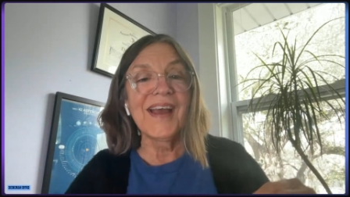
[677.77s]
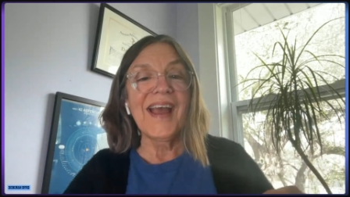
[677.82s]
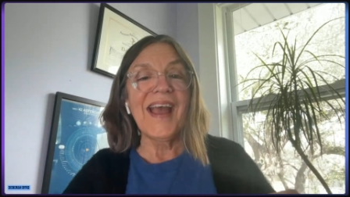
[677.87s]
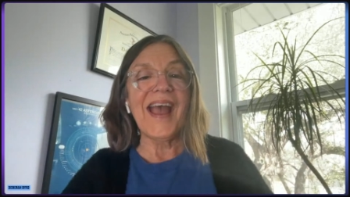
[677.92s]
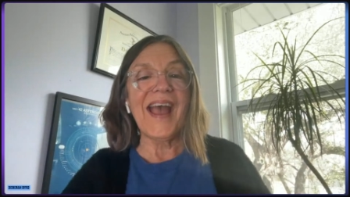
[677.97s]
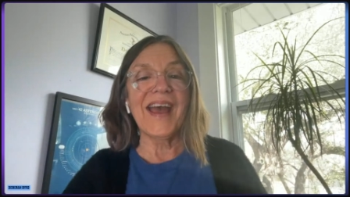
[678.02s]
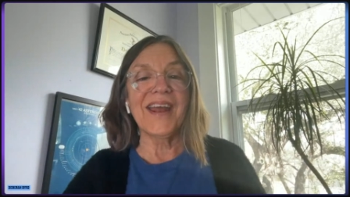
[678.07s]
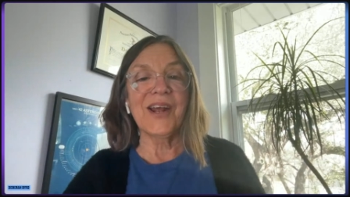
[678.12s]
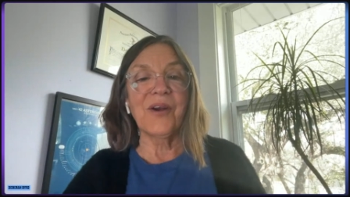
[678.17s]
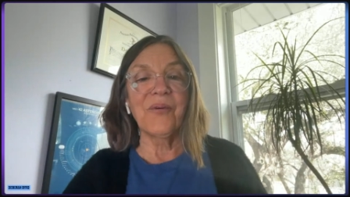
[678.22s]

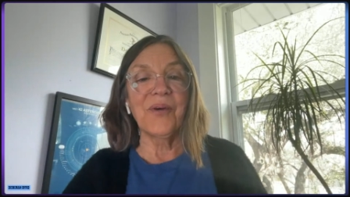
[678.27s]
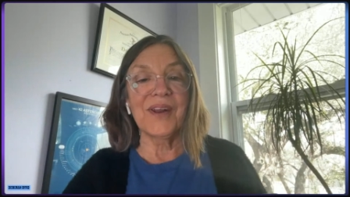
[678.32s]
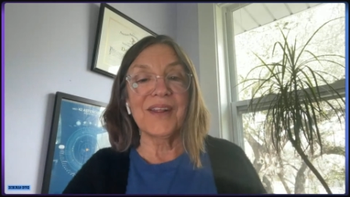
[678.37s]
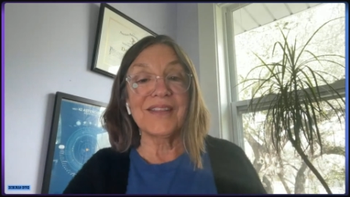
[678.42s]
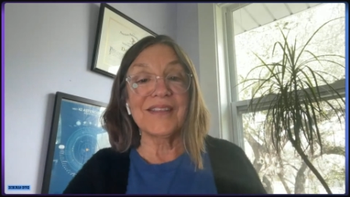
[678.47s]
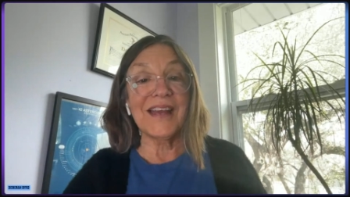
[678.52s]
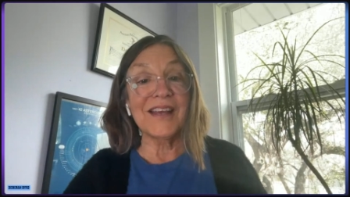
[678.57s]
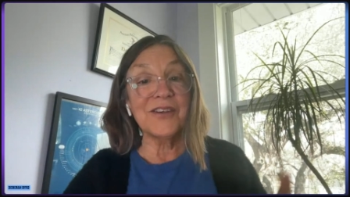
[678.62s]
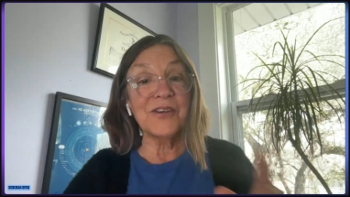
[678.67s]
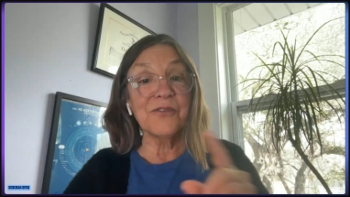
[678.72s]
And I want to
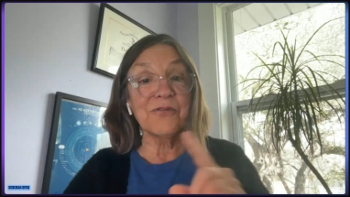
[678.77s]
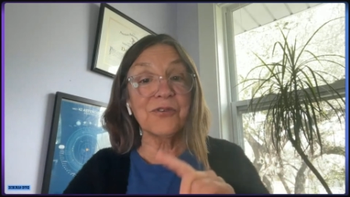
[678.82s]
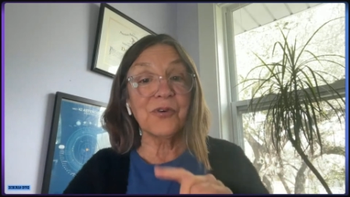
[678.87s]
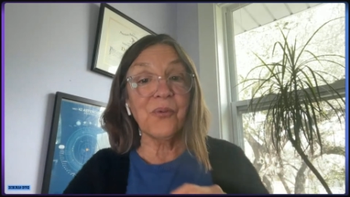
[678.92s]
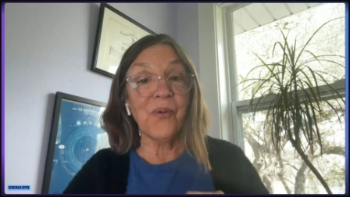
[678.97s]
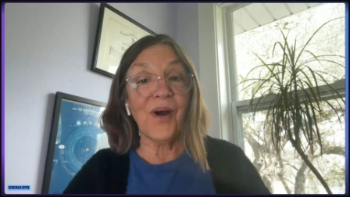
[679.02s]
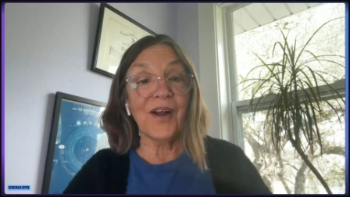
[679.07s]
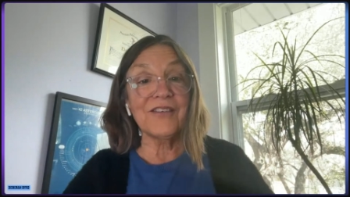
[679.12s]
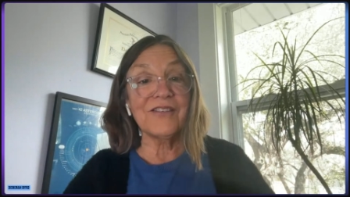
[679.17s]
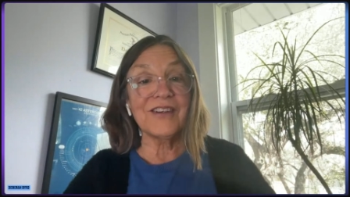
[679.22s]
thank you for
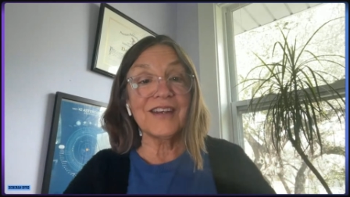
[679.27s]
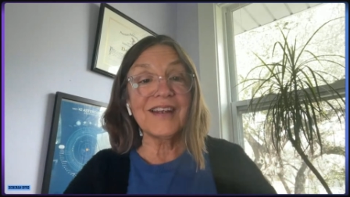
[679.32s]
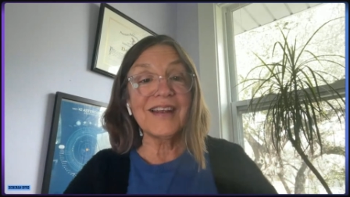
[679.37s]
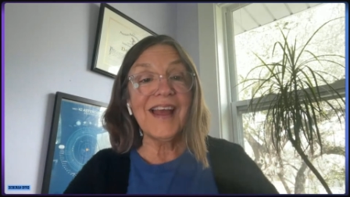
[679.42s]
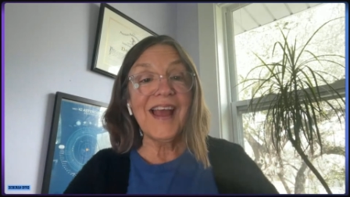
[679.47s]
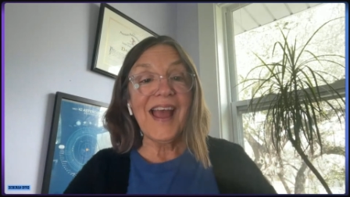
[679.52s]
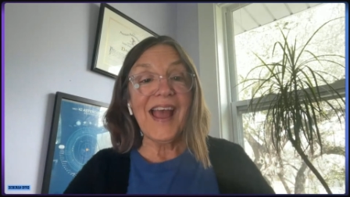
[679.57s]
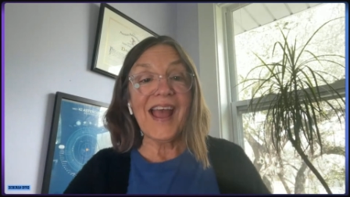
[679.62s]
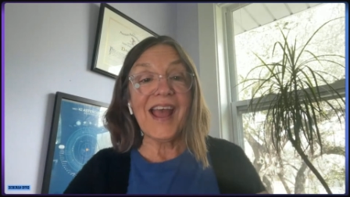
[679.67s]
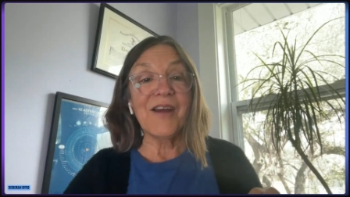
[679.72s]
watching
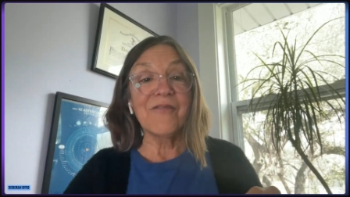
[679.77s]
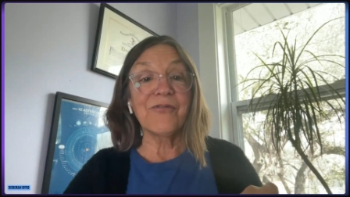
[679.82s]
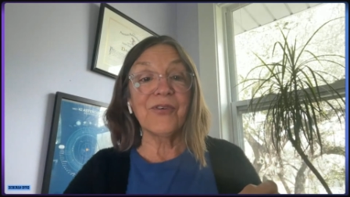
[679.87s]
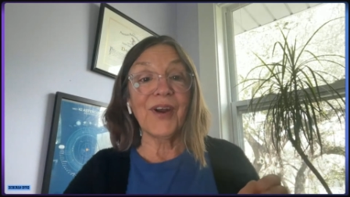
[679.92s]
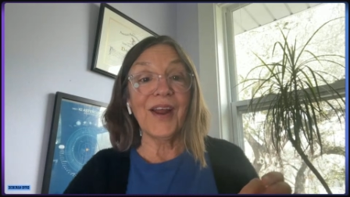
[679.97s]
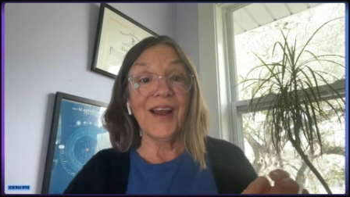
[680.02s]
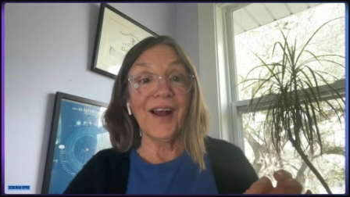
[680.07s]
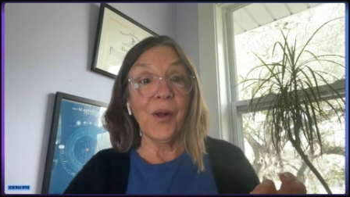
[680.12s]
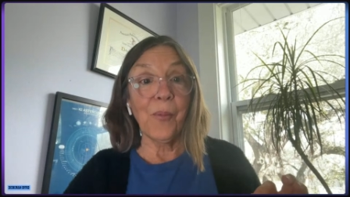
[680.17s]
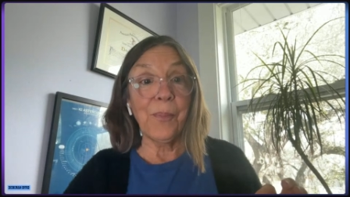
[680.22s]
and for
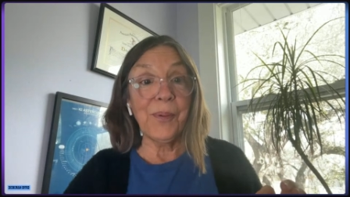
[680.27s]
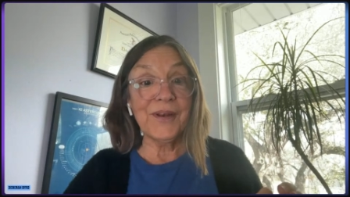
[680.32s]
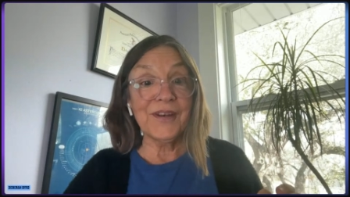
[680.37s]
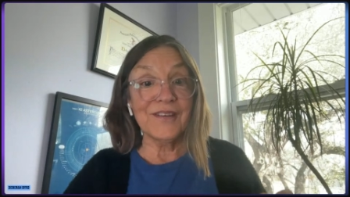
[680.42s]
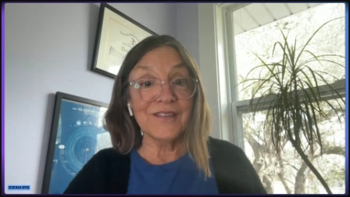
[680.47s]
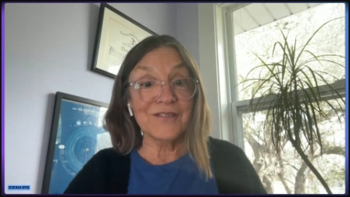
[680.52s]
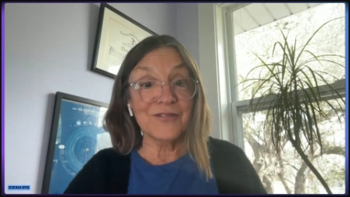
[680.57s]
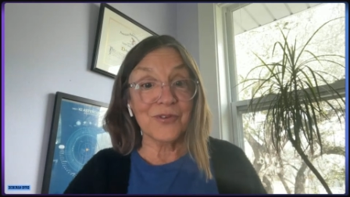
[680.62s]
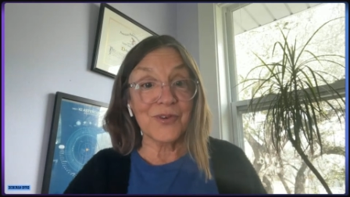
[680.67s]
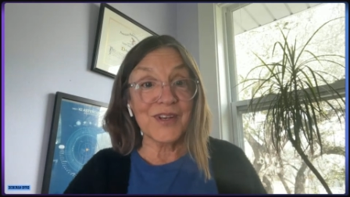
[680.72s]
helping
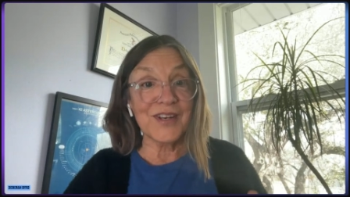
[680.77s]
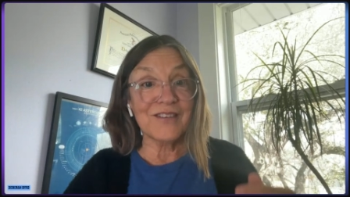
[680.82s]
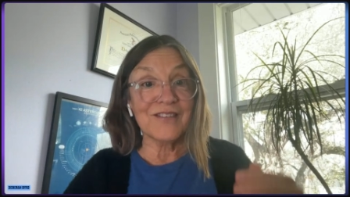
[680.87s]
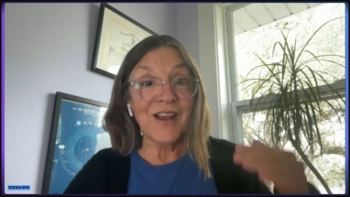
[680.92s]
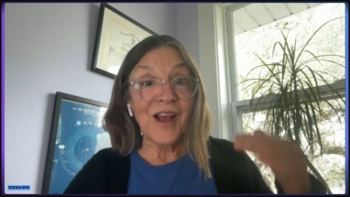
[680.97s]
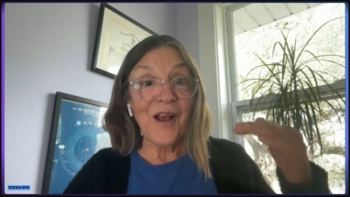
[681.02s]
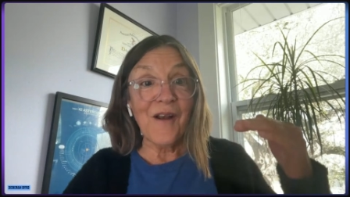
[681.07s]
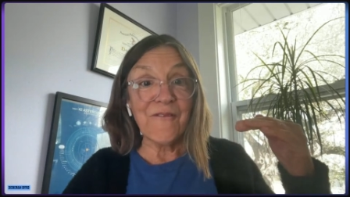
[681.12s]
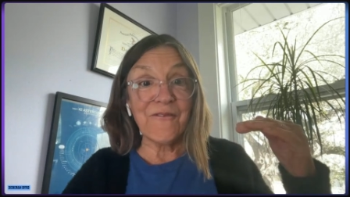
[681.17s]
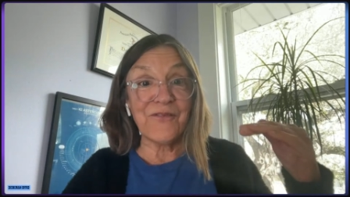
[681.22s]
us reach
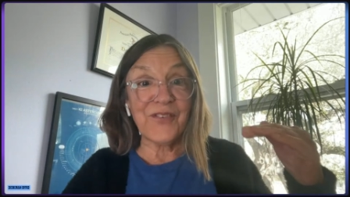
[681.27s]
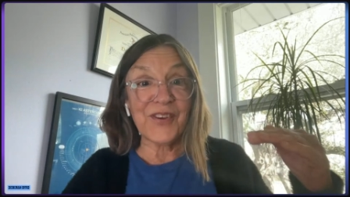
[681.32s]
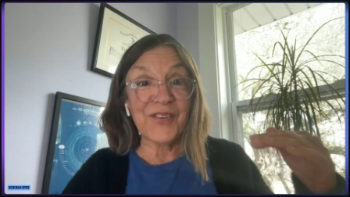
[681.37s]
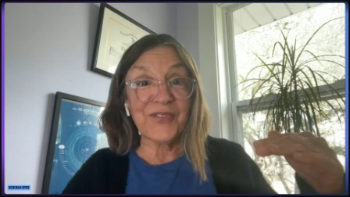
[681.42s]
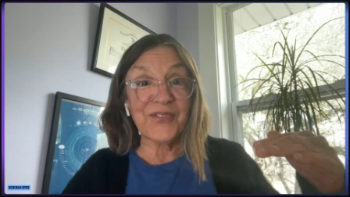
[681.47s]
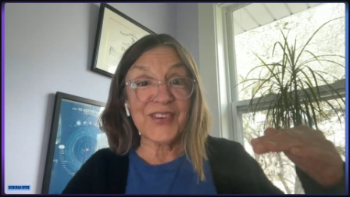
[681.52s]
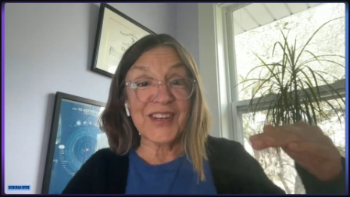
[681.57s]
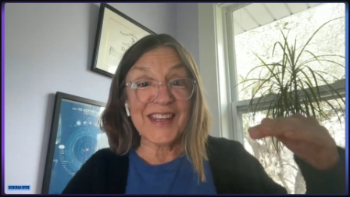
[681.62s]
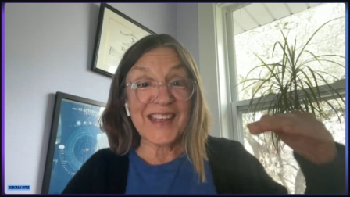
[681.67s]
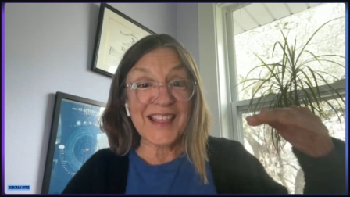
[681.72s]

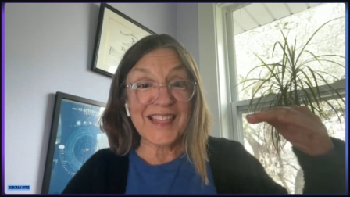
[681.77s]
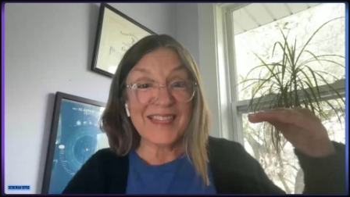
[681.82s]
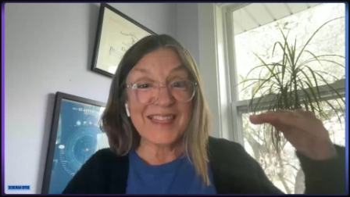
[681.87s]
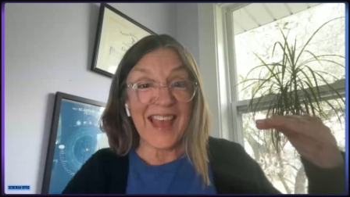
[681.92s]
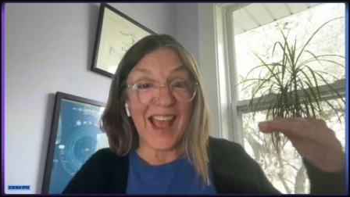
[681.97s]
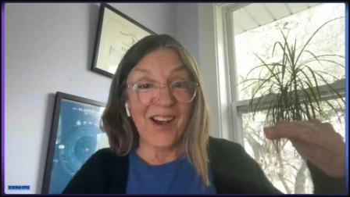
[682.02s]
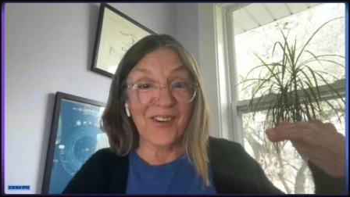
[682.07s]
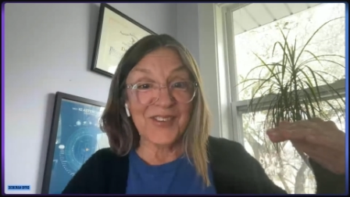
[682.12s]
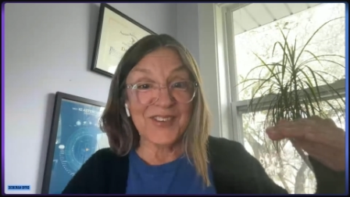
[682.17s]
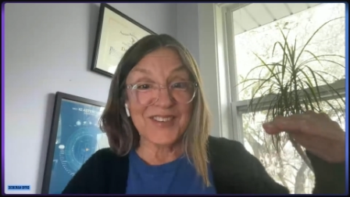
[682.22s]

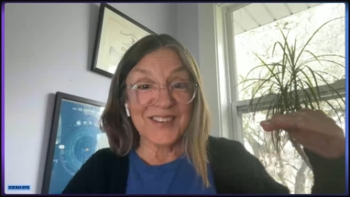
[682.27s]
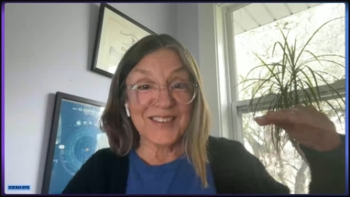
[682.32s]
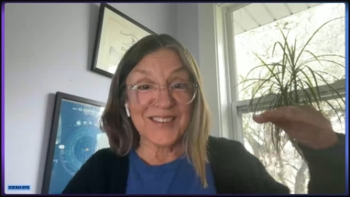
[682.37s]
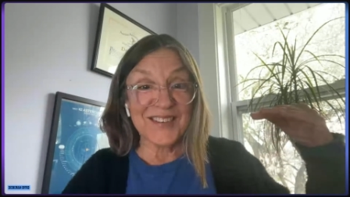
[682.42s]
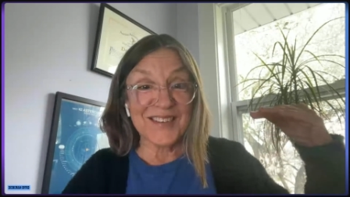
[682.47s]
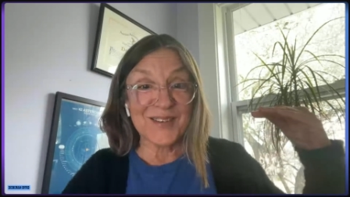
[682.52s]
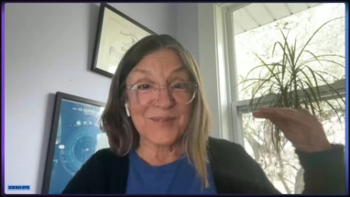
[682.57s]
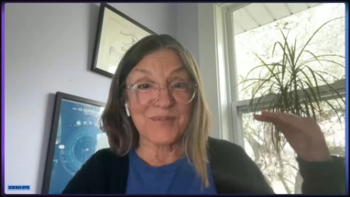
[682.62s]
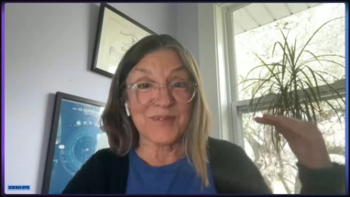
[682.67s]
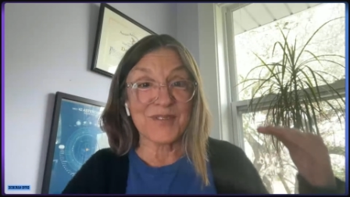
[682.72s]
50,000
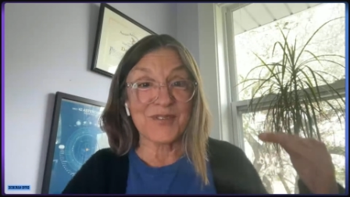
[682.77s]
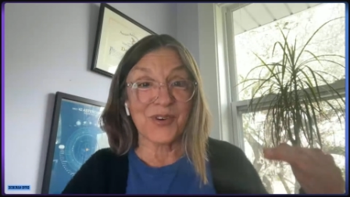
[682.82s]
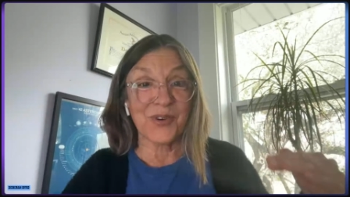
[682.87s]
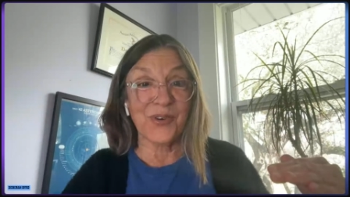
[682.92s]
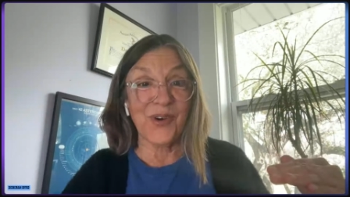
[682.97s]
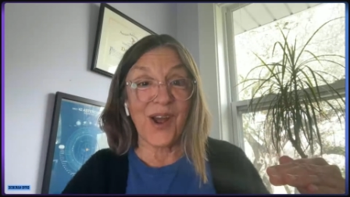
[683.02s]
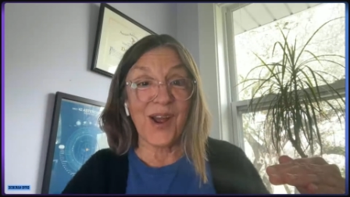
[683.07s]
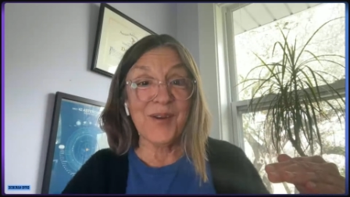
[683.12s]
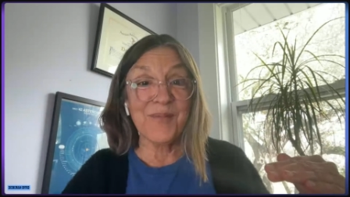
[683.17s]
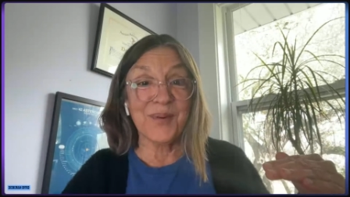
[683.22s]

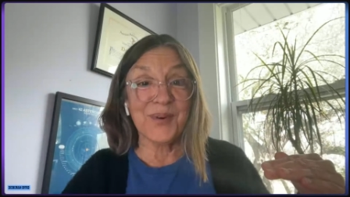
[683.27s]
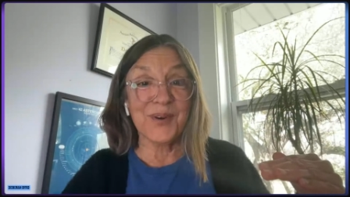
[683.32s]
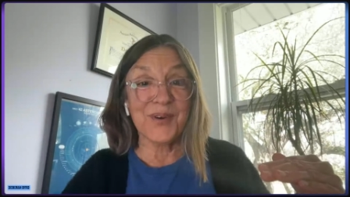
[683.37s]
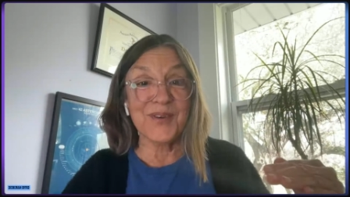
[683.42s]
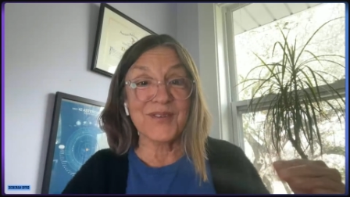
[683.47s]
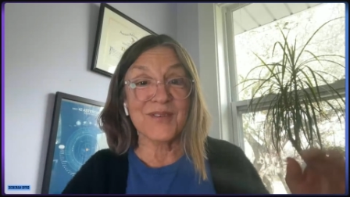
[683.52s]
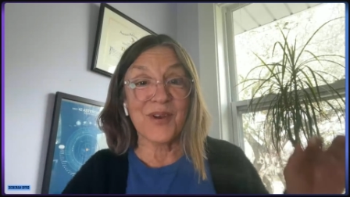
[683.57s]
subscribers.